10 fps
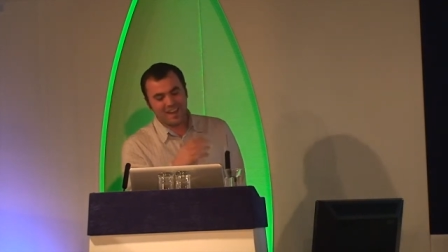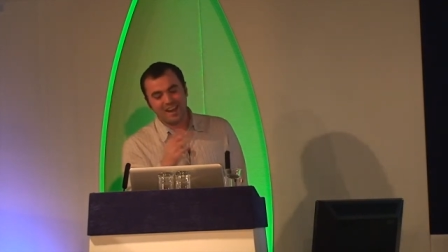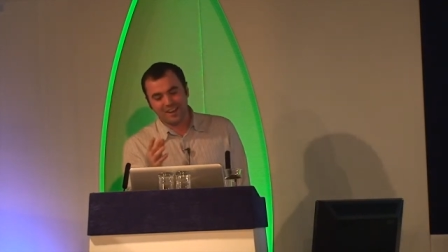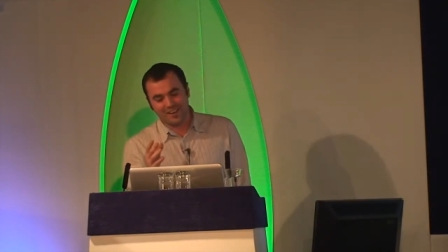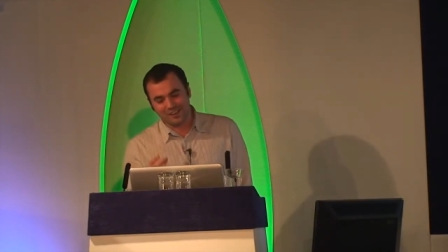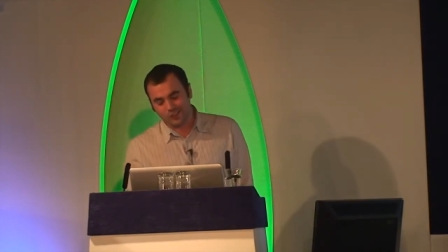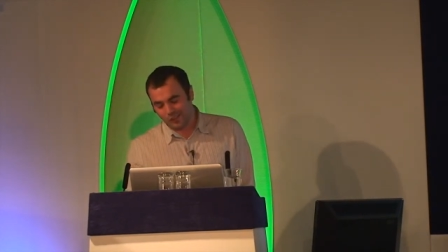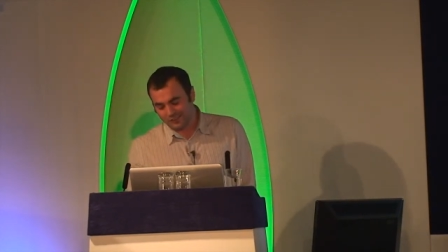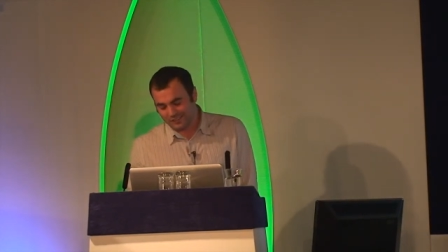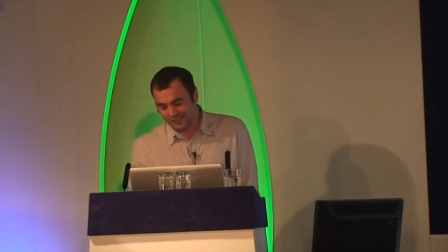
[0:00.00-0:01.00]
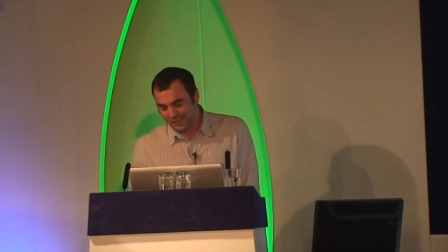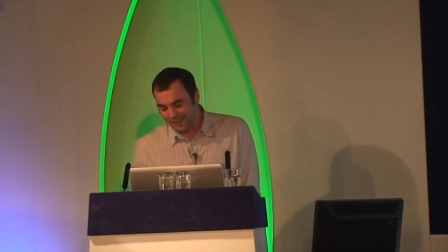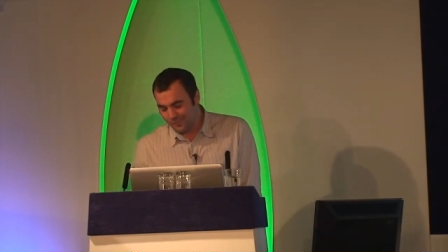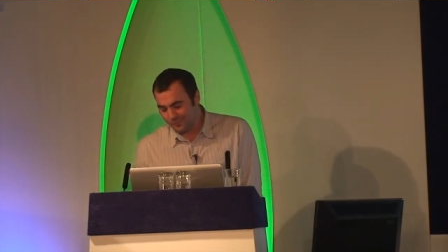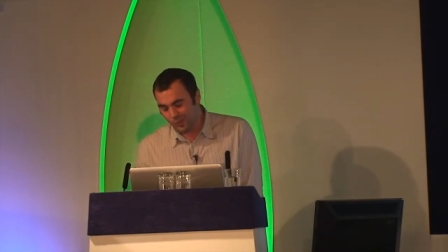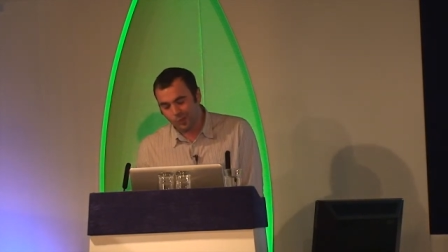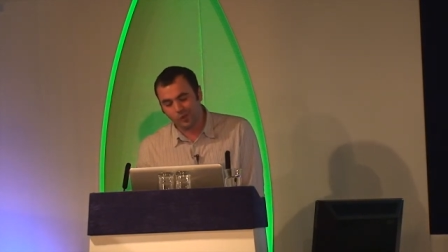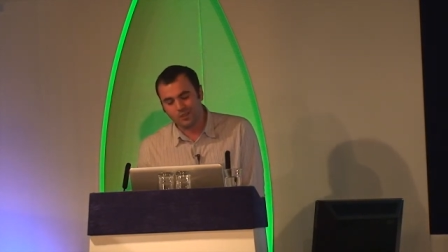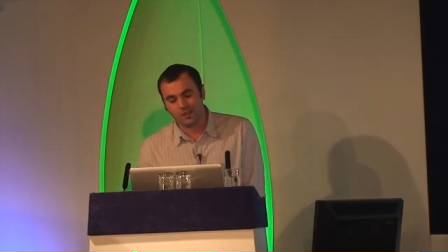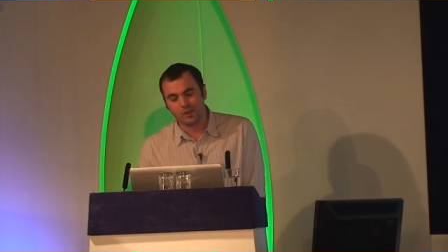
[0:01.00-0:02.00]
Anyway, dots.
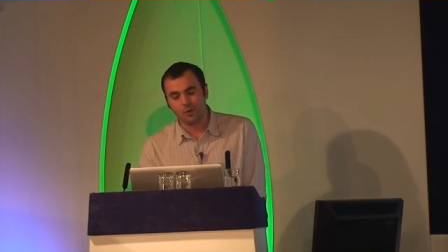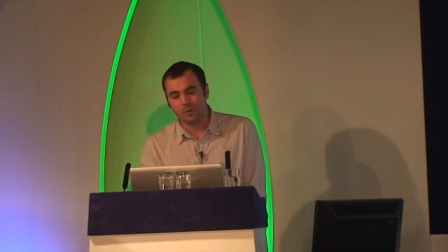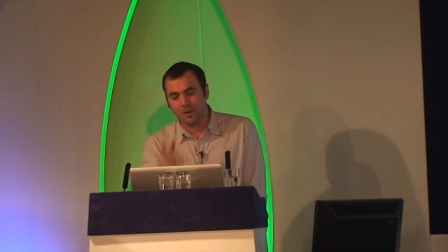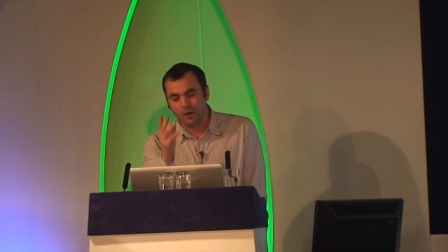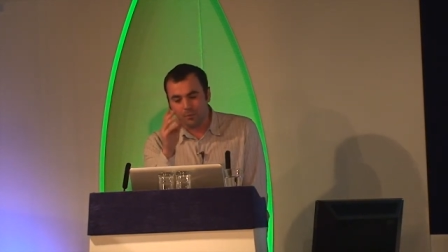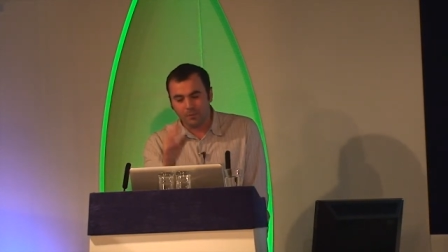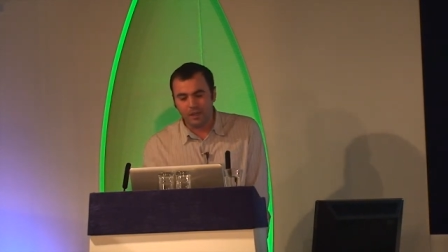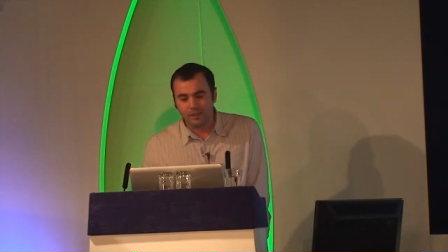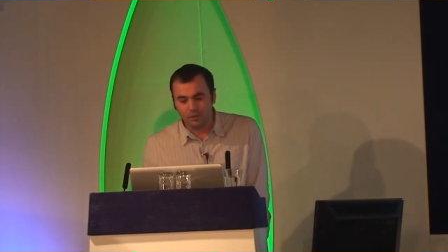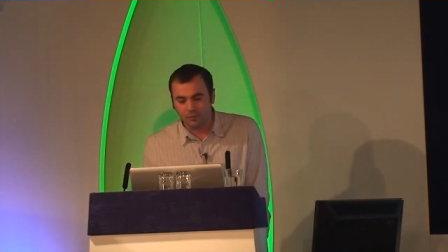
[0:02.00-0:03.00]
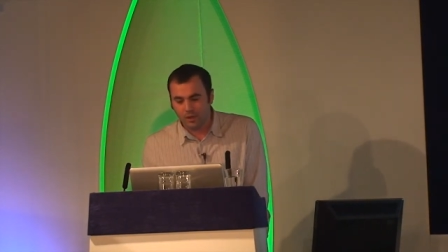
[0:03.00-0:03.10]
According to Malcolm Gledhill,